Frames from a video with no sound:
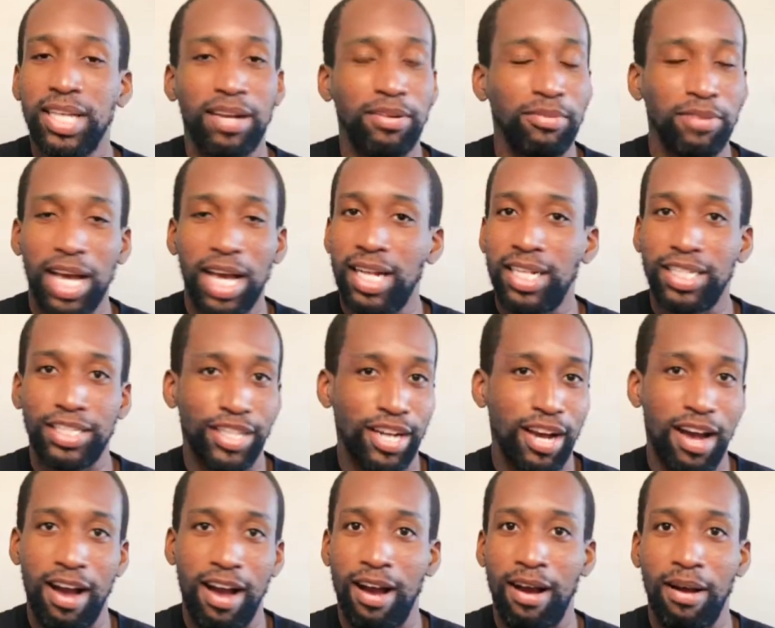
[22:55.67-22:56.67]
I don't got a
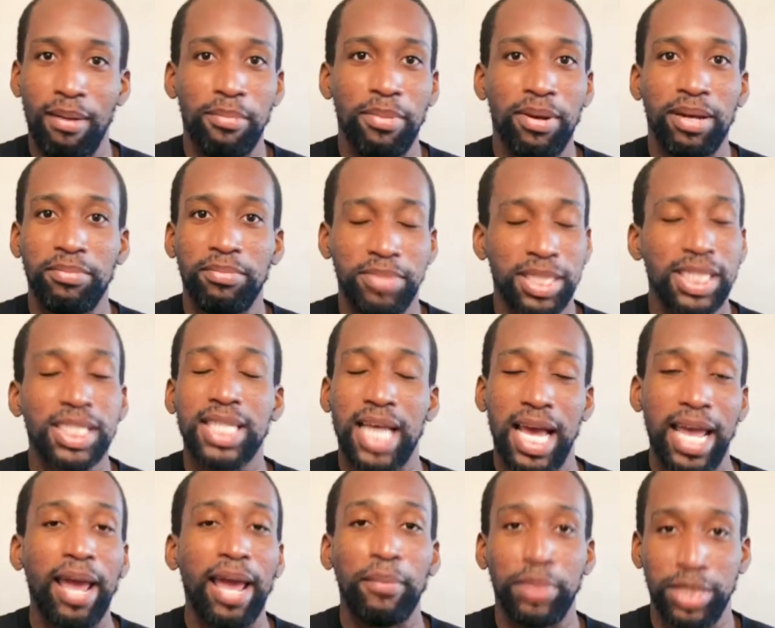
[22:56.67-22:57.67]
job because
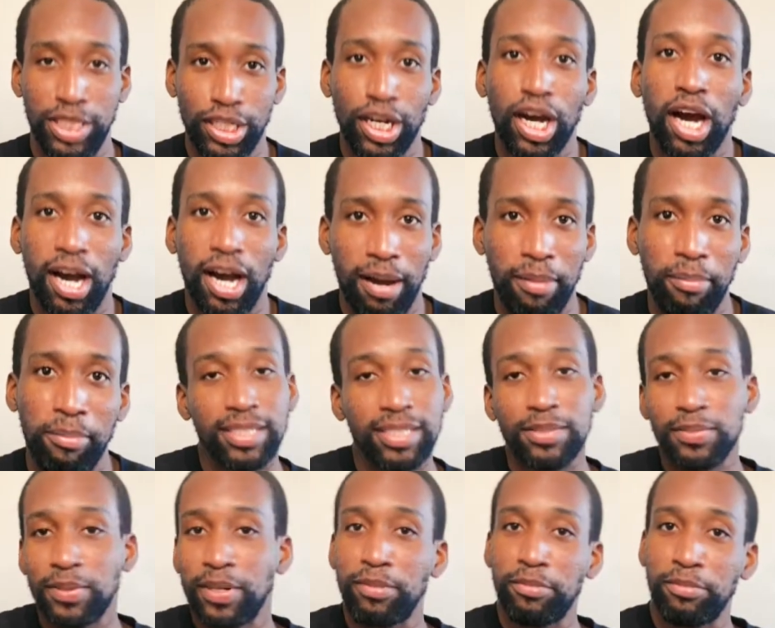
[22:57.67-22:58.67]
I am a job. This
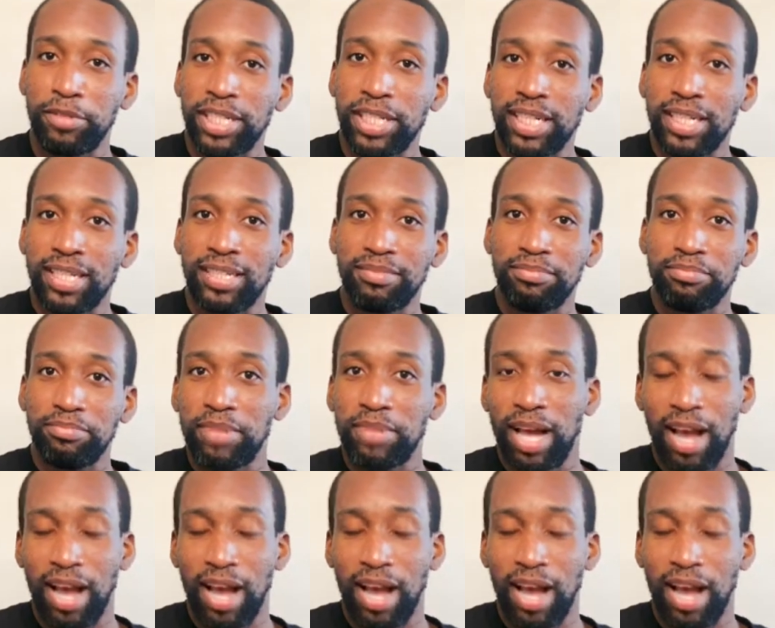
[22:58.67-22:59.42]
is what I'm reading.